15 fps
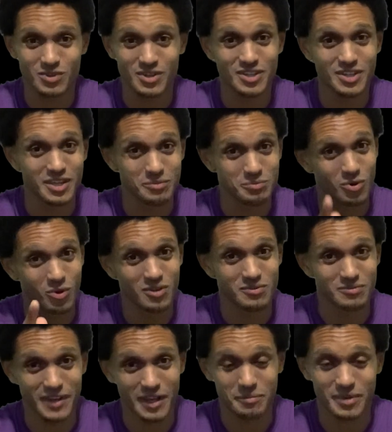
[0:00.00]
really
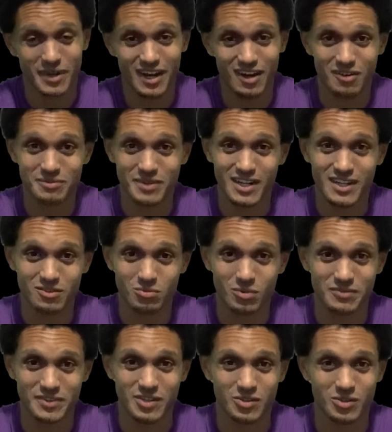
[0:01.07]
important vampire. I'm not going to
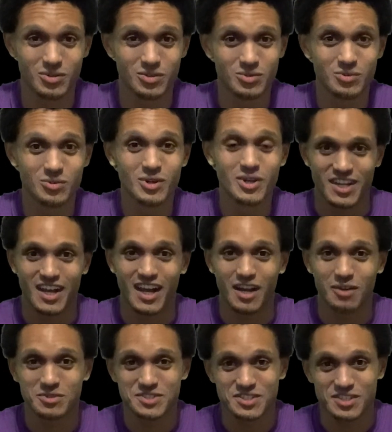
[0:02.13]
reveal who. I
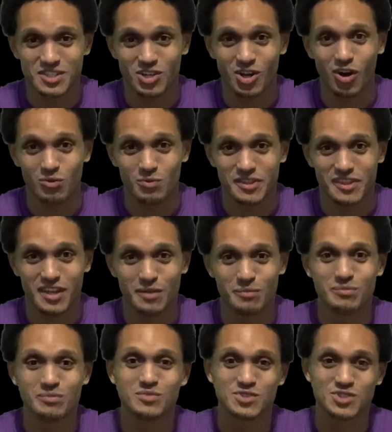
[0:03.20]
was in the car with
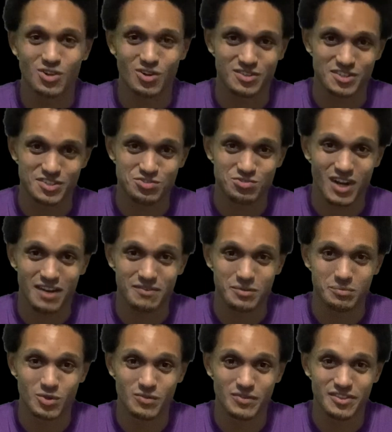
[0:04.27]
him during this
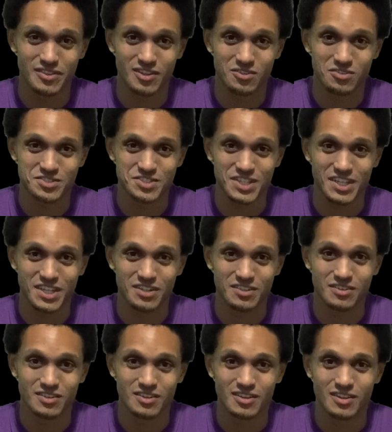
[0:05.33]
drive-in movie theater
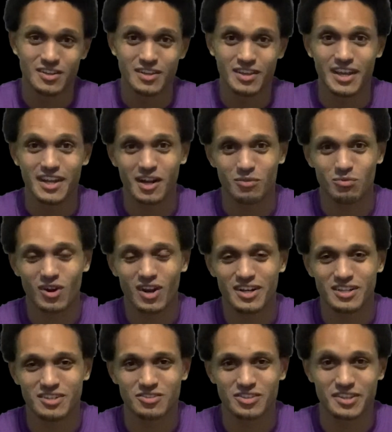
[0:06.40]
scene. And
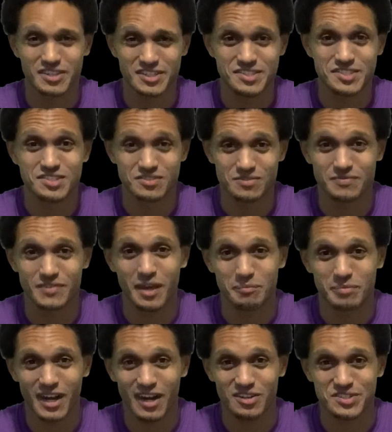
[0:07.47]
ironically, this
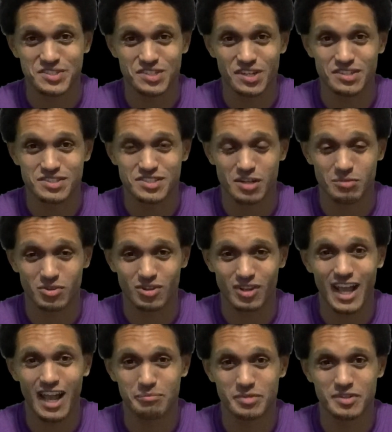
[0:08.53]
vampire stunt double
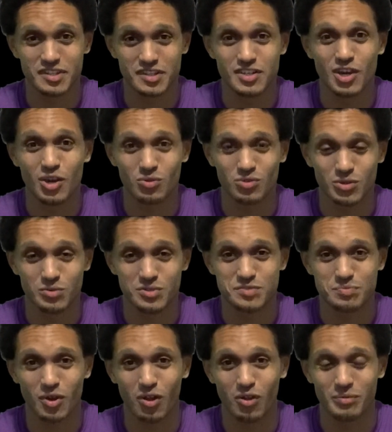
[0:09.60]
happened to know Lewis
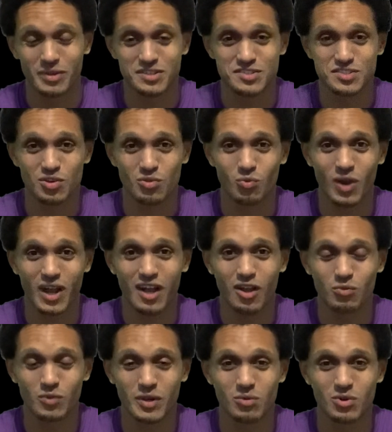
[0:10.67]
Pullman. So
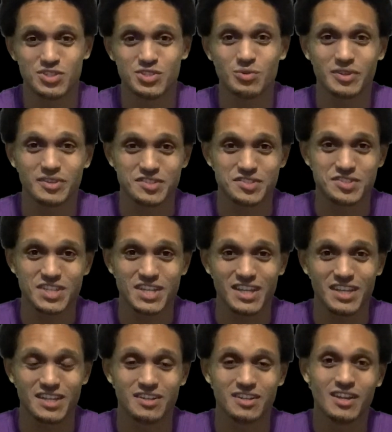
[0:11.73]
while we were doing the
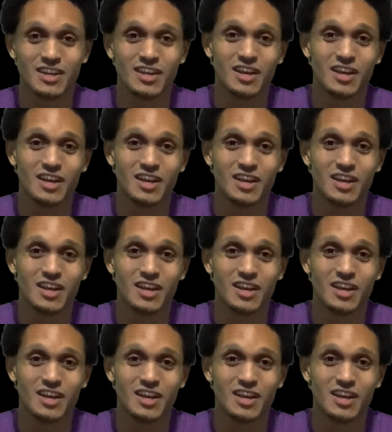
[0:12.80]
scene,